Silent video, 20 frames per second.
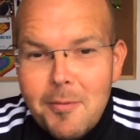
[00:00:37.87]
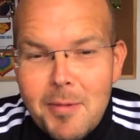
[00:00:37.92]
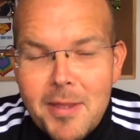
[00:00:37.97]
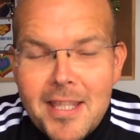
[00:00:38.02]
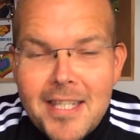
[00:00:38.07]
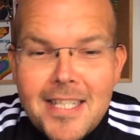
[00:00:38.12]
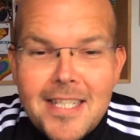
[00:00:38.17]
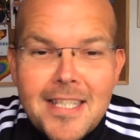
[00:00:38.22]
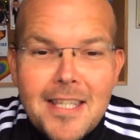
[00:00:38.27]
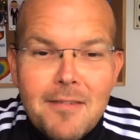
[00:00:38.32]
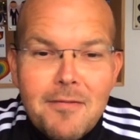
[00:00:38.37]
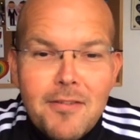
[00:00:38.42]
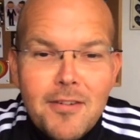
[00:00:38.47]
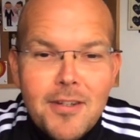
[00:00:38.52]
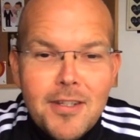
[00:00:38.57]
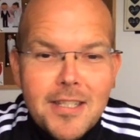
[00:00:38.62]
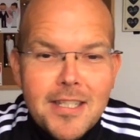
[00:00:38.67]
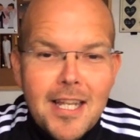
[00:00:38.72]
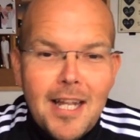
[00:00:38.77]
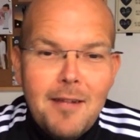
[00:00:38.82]
but this is the
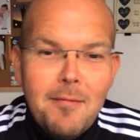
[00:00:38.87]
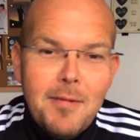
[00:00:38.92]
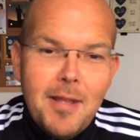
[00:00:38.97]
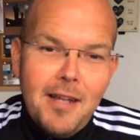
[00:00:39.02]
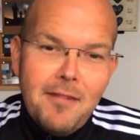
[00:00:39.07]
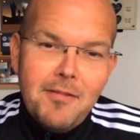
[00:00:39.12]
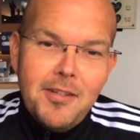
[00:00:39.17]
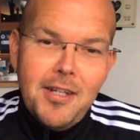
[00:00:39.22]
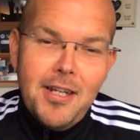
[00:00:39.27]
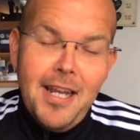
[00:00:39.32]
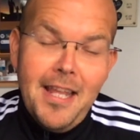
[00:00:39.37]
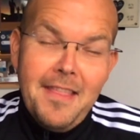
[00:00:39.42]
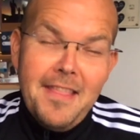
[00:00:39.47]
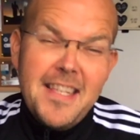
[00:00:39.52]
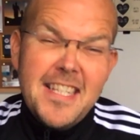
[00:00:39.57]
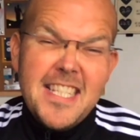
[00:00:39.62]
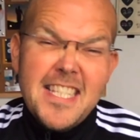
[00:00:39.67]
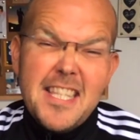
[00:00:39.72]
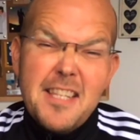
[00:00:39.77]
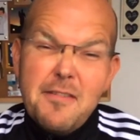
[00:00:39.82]
first time that I've done it, and
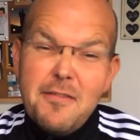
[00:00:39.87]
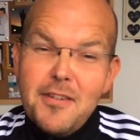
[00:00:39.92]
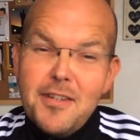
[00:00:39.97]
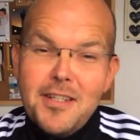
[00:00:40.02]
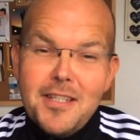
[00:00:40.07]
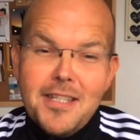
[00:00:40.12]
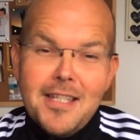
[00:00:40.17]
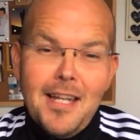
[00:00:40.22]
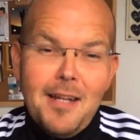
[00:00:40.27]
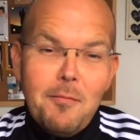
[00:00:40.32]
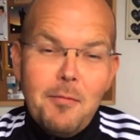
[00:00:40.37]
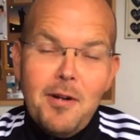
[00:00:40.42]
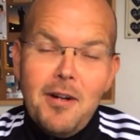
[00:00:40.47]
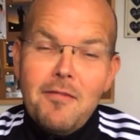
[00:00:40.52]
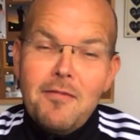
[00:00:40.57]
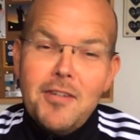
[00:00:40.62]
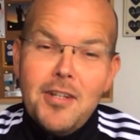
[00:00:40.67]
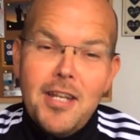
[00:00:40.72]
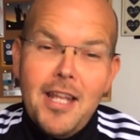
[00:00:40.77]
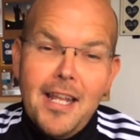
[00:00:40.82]
this is the first time where
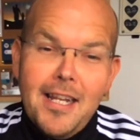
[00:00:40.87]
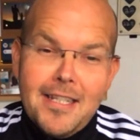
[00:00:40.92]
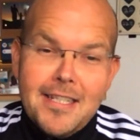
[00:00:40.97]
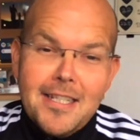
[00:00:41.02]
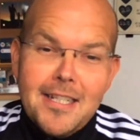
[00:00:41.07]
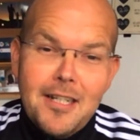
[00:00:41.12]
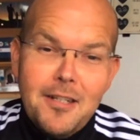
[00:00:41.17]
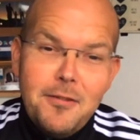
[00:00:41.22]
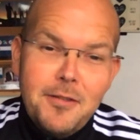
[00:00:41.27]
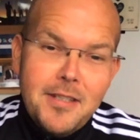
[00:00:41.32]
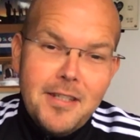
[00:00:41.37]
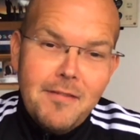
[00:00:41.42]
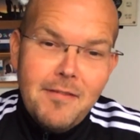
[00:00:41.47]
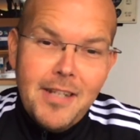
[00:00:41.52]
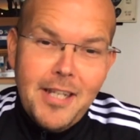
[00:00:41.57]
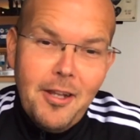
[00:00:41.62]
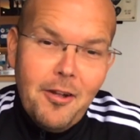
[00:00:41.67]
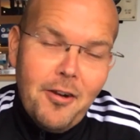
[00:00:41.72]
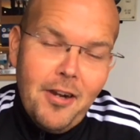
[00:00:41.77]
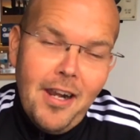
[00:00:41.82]
I've done it
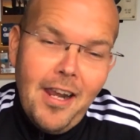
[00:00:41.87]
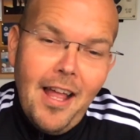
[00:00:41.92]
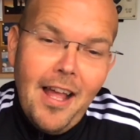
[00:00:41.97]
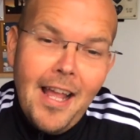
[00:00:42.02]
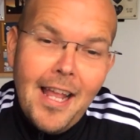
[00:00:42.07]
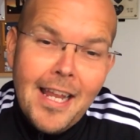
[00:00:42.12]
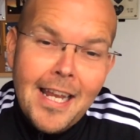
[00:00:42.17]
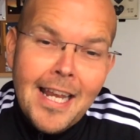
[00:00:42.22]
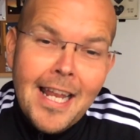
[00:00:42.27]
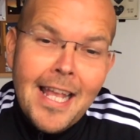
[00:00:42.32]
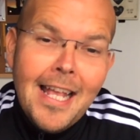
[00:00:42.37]
exclusively online,